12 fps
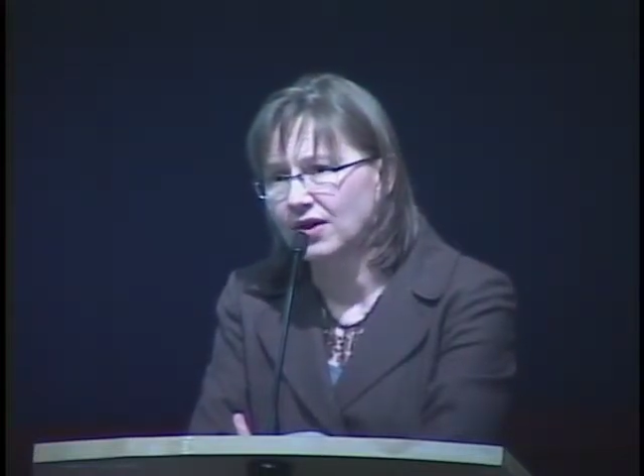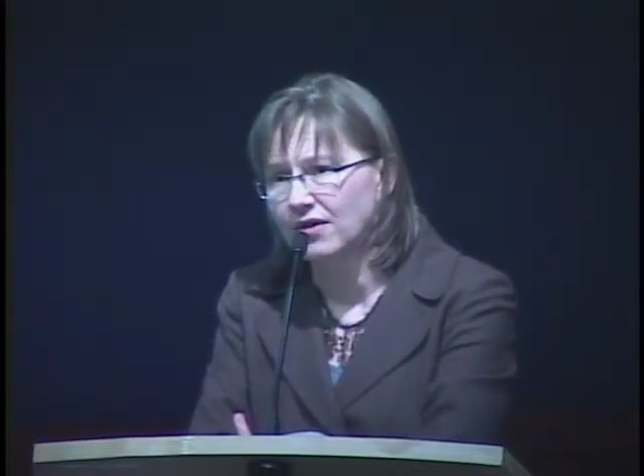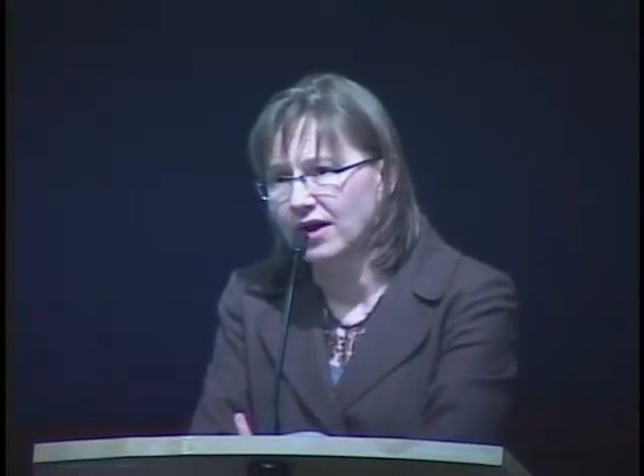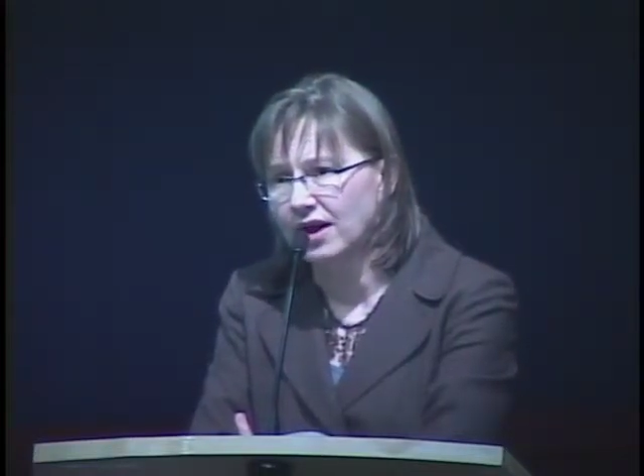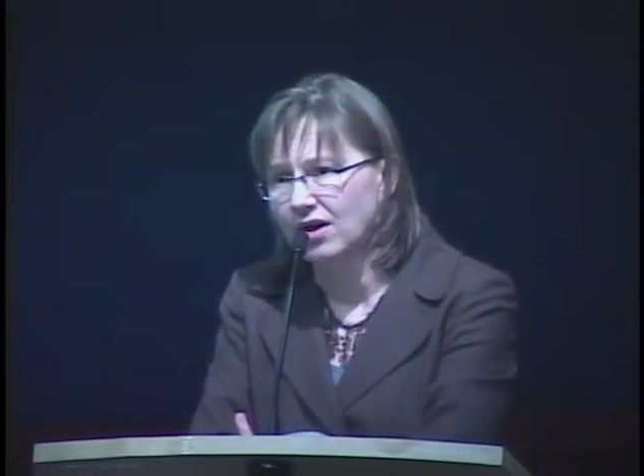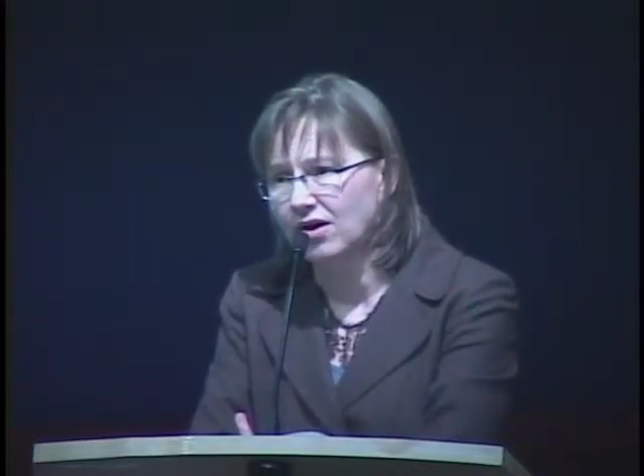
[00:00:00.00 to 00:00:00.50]

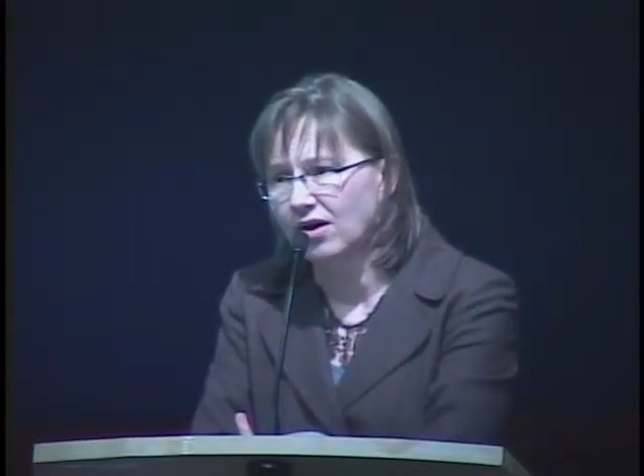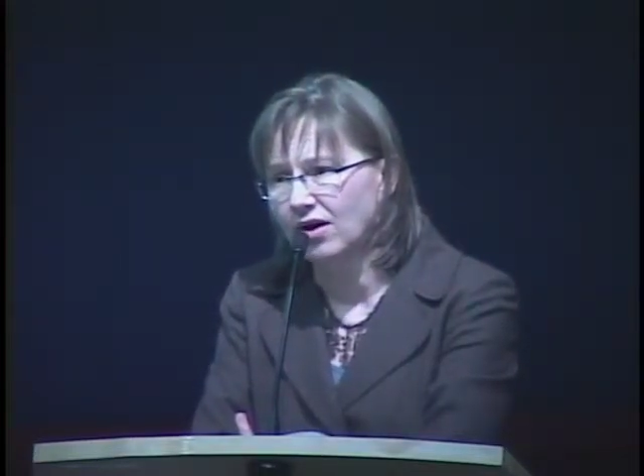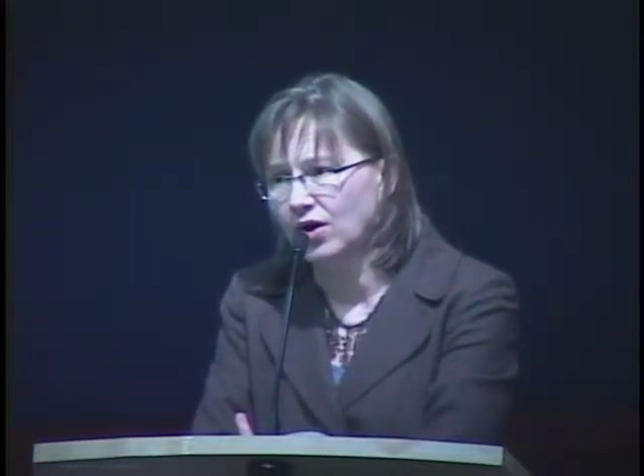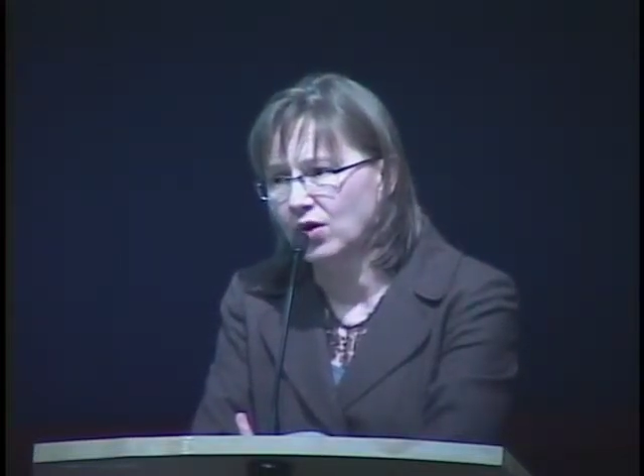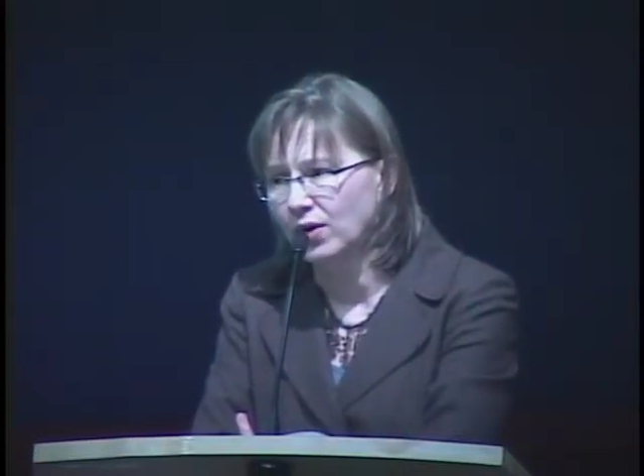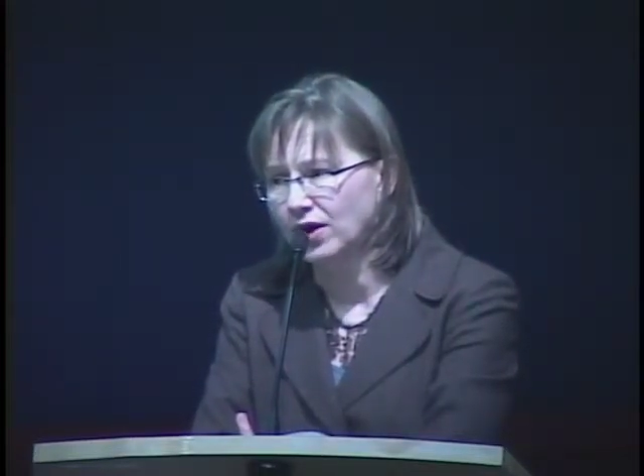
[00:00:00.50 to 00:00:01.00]
they are
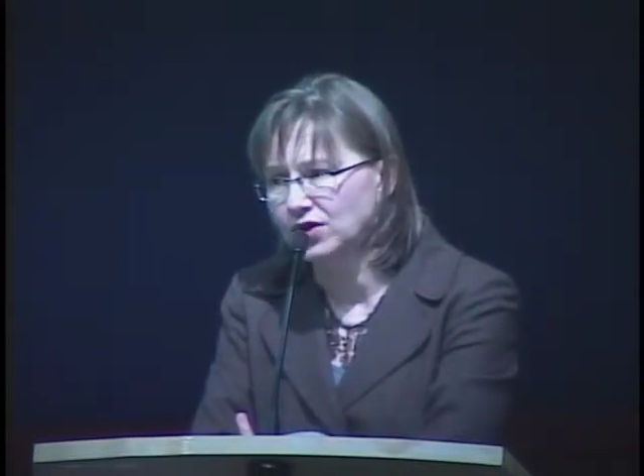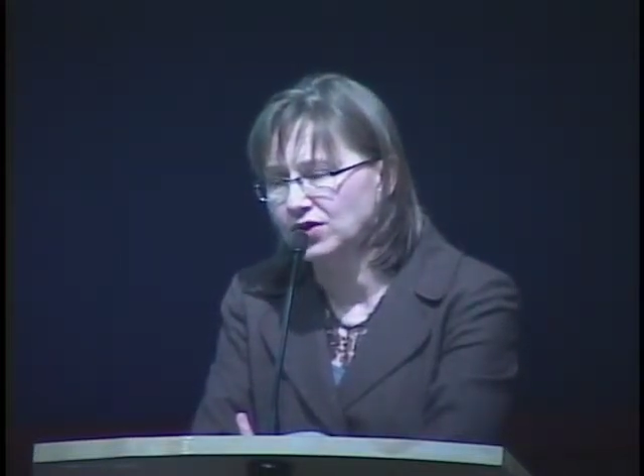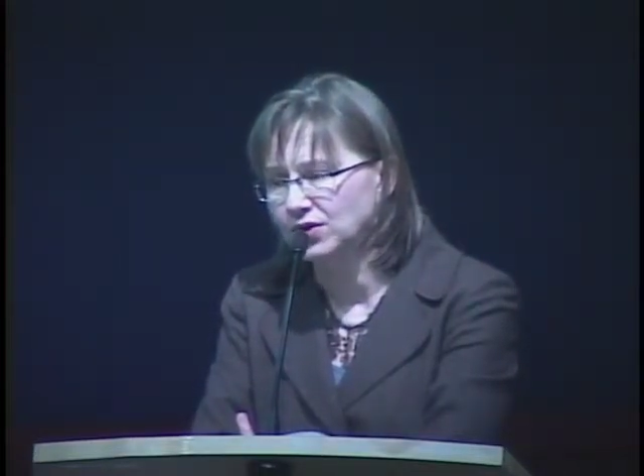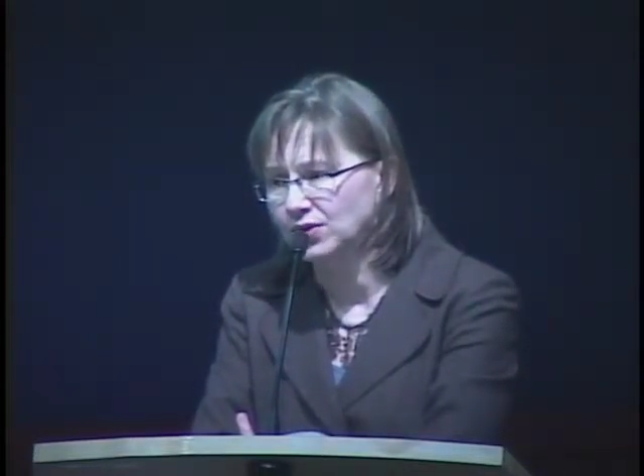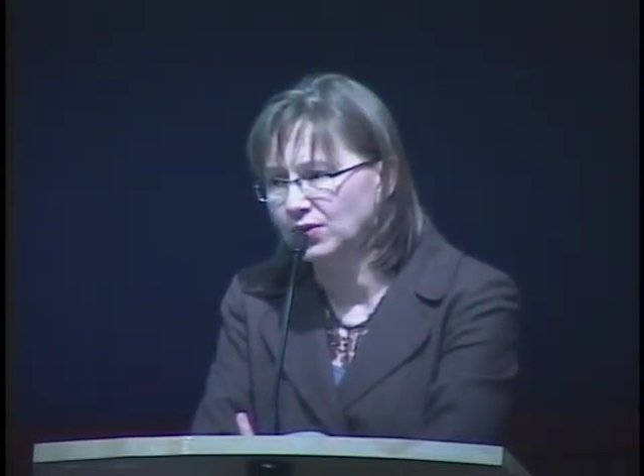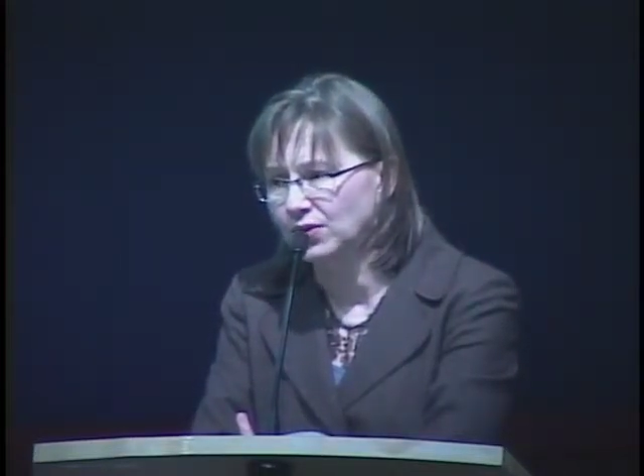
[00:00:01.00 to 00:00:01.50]
going
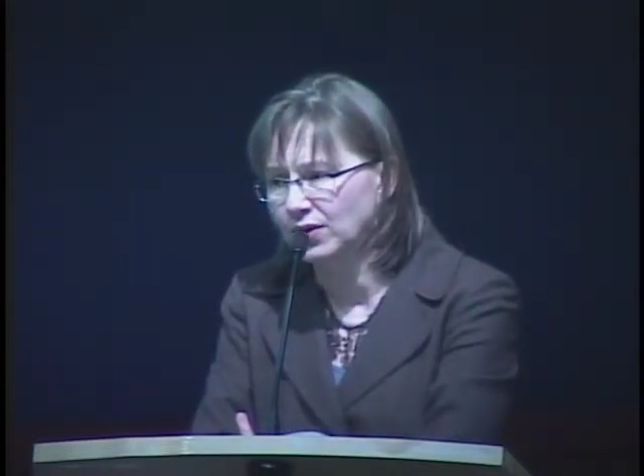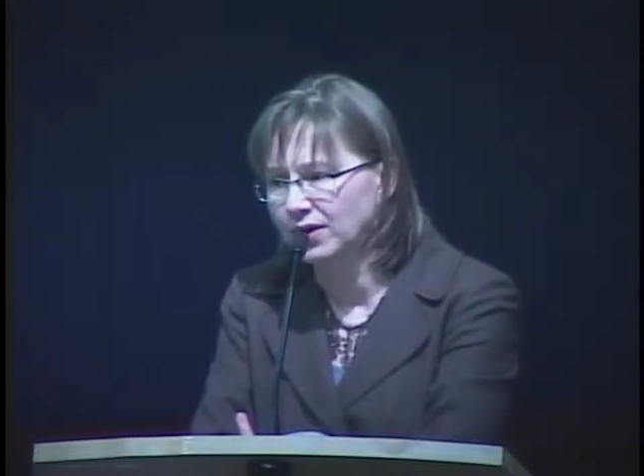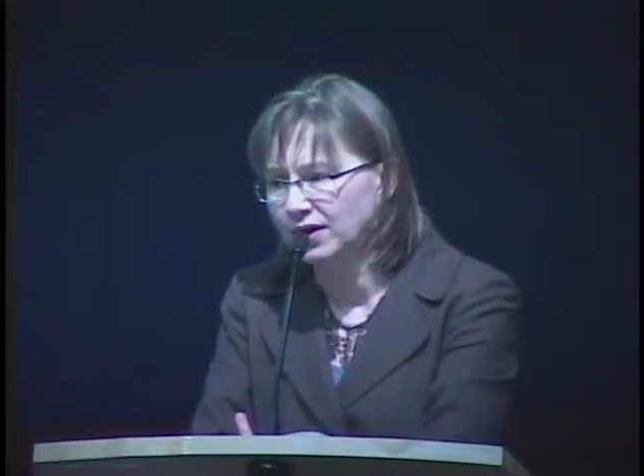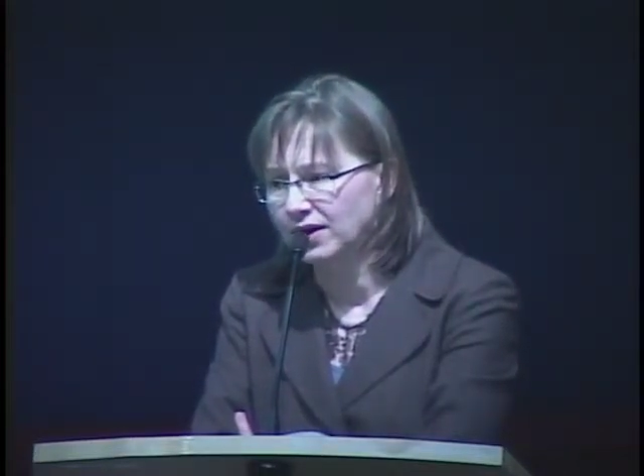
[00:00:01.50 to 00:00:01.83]
to